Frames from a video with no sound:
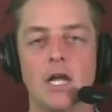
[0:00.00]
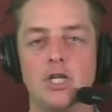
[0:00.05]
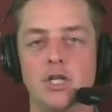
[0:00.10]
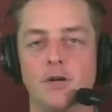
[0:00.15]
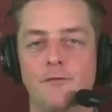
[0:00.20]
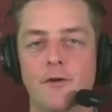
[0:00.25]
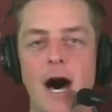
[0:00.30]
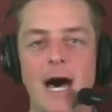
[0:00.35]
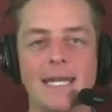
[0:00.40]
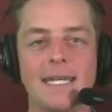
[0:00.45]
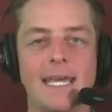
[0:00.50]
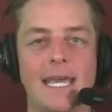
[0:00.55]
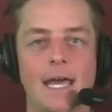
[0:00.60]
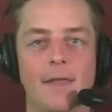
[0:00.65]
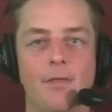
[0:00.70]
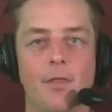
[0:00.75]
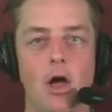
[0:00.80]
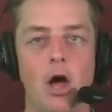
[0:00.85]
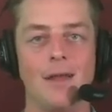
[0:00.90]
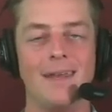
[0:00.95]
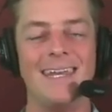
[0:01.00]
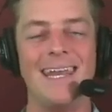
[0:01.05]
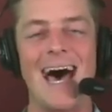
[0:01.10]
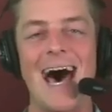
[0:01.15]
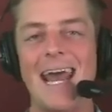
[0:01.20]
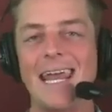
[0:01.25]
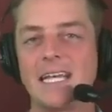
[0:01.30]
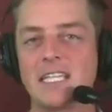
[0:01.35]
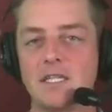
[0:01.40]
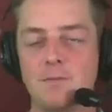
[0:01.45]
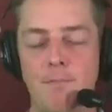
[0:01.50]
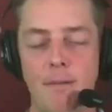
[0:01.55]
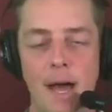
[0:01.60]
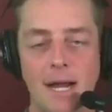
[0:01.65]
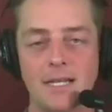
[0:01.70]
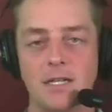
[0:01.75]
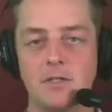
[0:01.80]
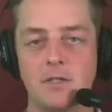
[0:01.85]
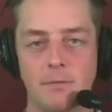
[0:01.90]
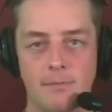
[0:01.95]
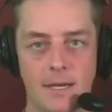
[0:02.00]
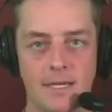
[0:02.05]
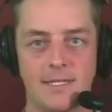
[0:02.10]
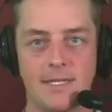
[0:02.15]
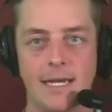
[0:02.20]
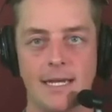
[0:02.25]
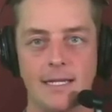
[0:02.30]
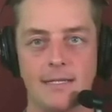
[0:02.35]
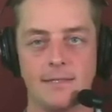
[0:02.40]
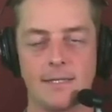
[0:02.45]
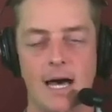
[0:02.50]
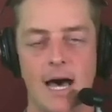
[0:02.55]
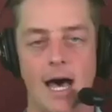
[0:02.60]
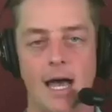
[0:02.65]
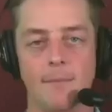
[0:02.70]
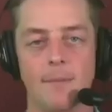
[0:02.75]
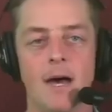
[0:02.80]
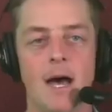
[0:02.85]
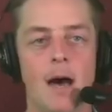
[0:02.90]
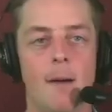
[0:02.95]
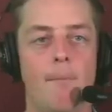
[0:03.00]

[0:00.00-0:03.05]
Javon Kinlaw not expected to miss any time,